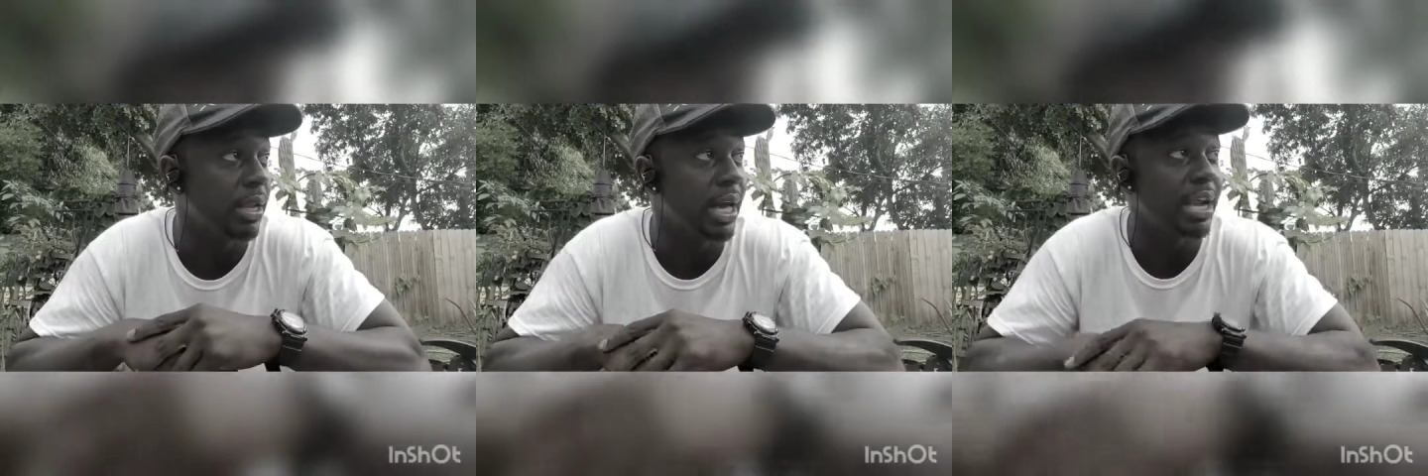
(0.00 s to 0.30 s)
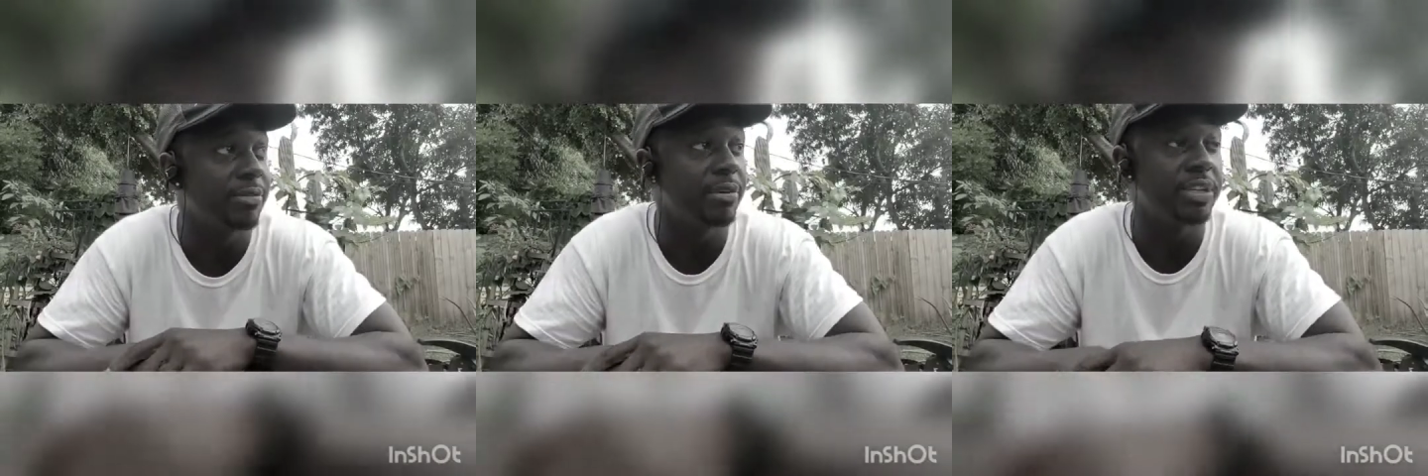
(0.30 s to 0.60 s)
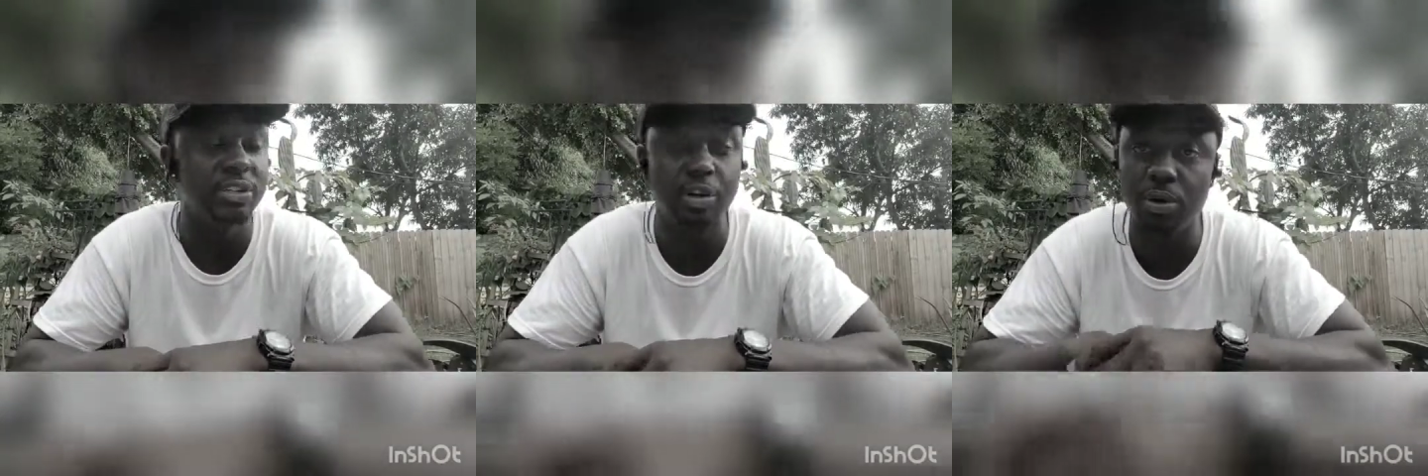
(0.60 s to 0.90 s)
a lot
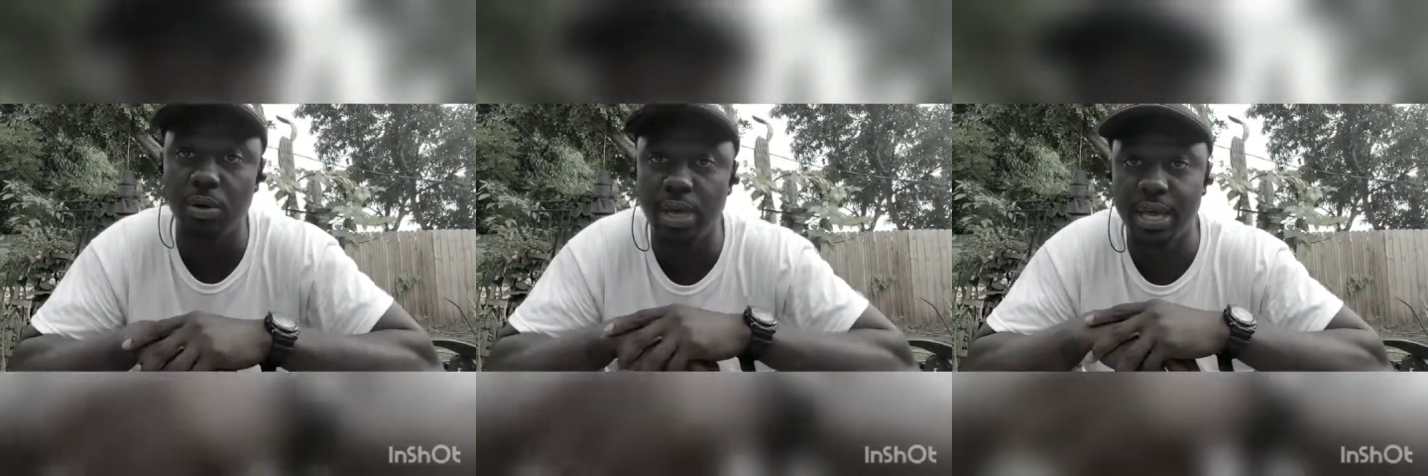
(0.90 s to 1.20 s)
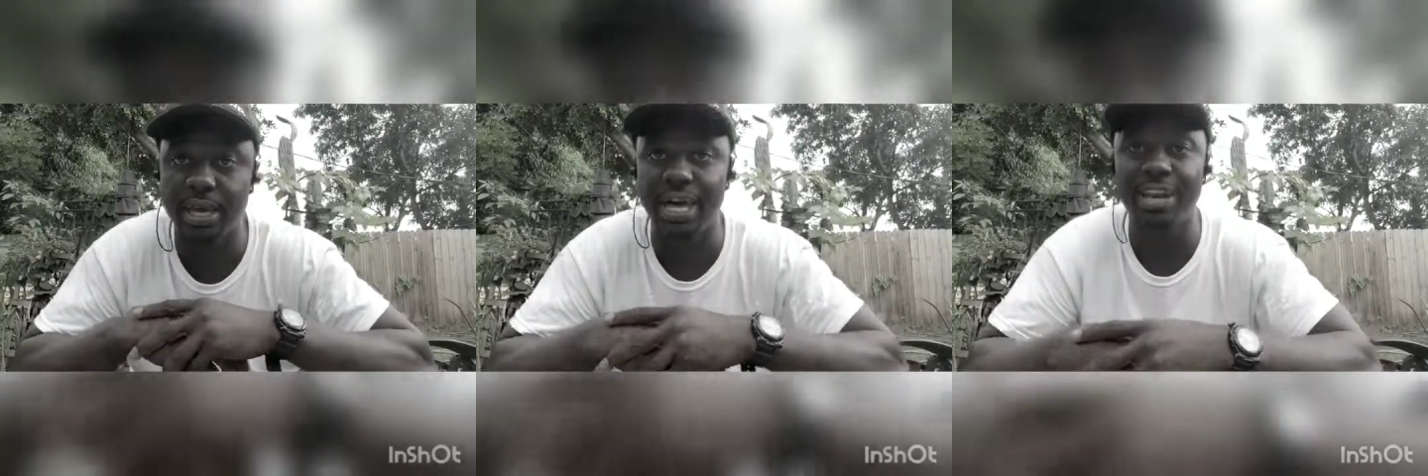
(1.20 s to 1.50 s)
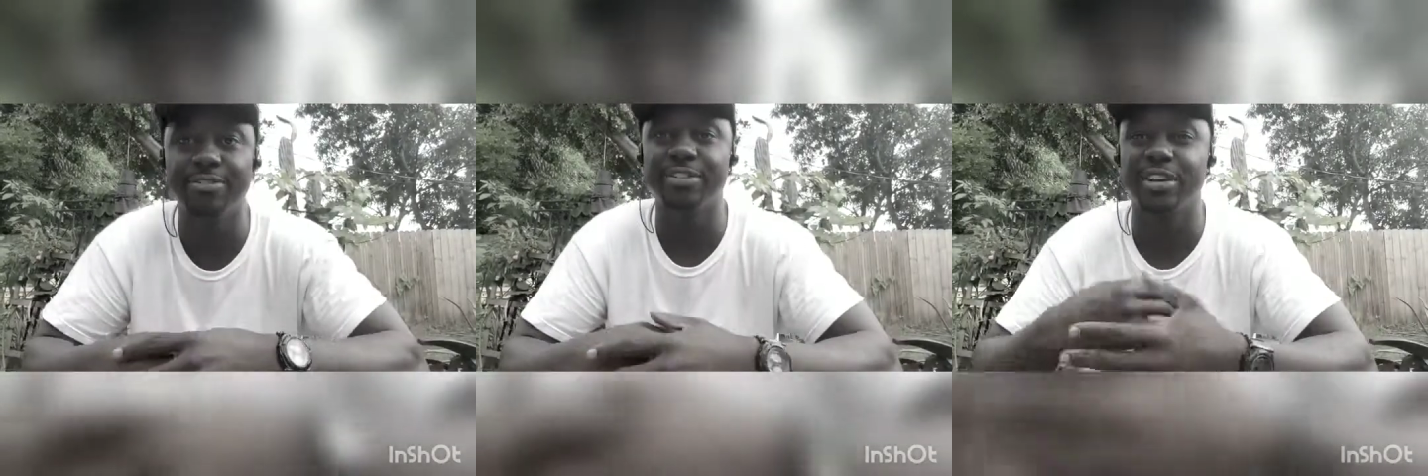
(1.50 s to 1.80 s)
of us don't, and a
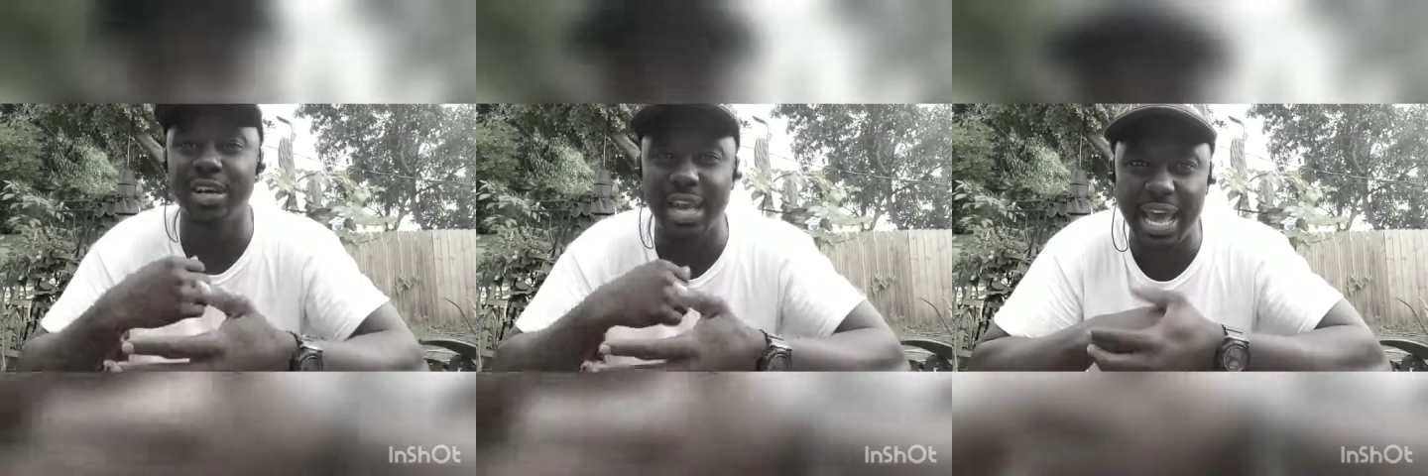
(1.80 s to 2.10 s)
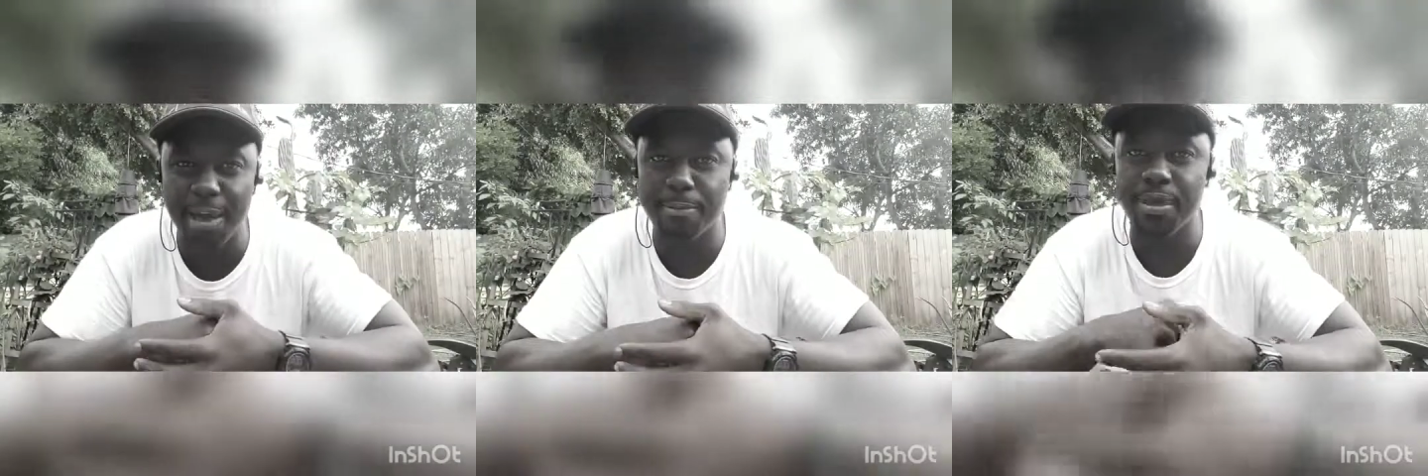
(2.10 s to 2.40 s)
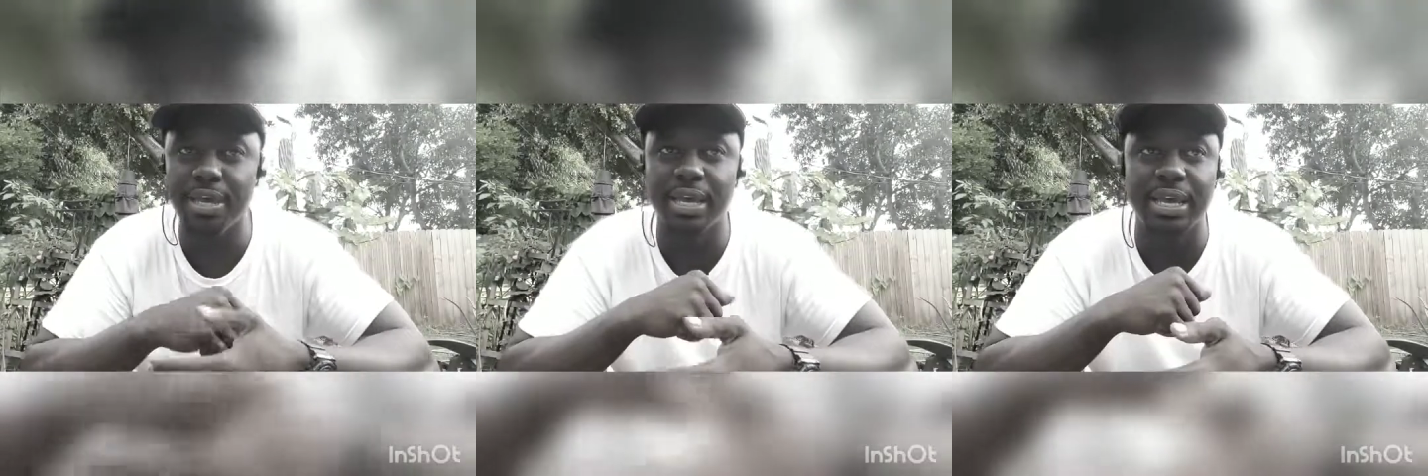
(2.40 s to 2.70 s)
lot of us are
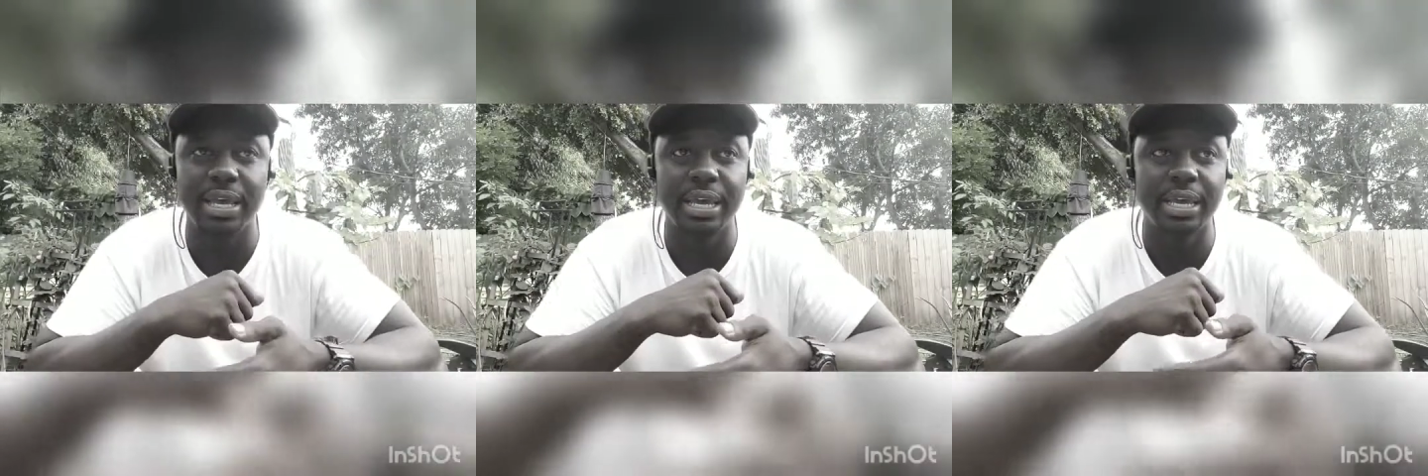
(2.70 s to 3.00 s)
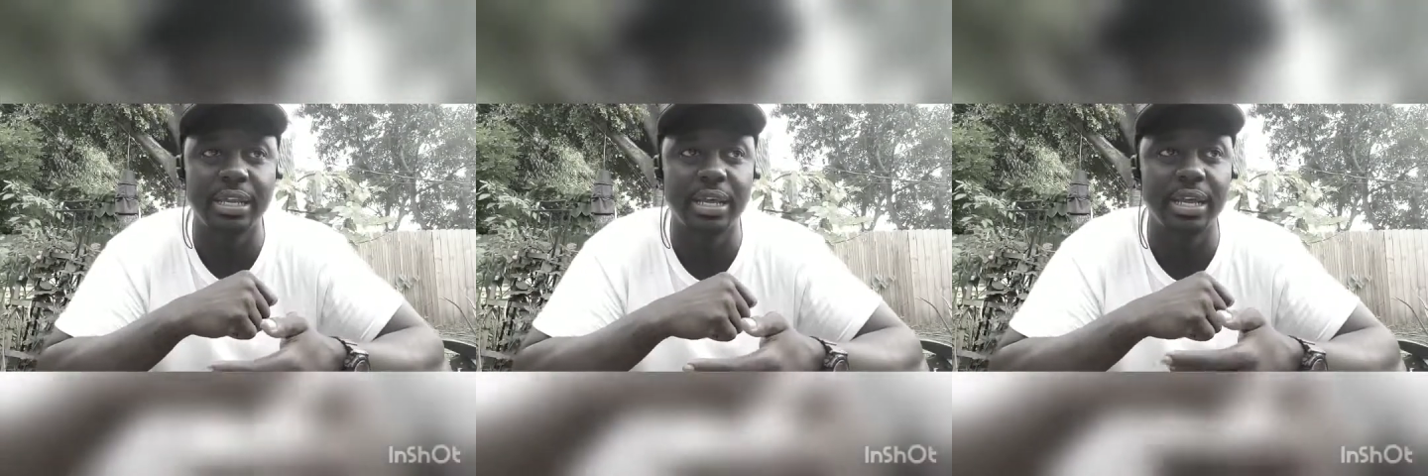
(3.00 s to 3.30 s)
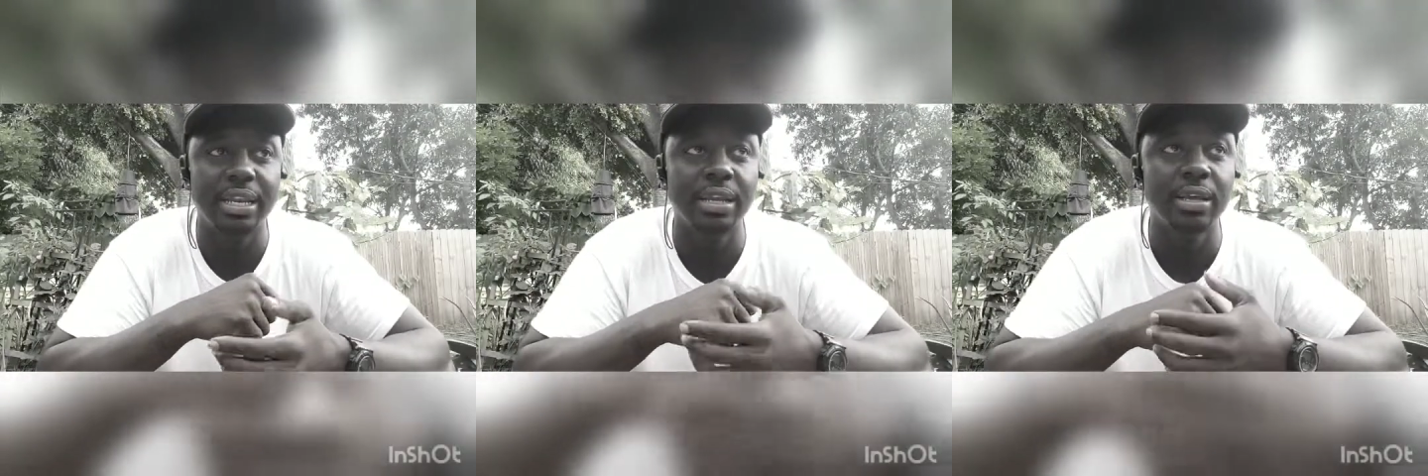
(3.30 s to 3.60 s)
unhappy and, and,
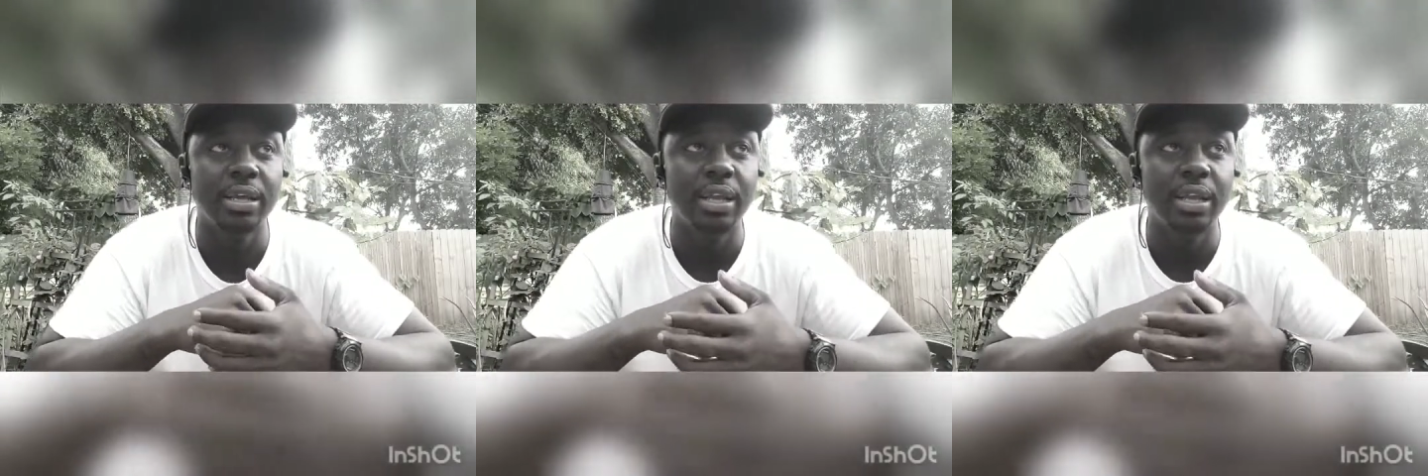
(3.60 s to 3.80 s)
and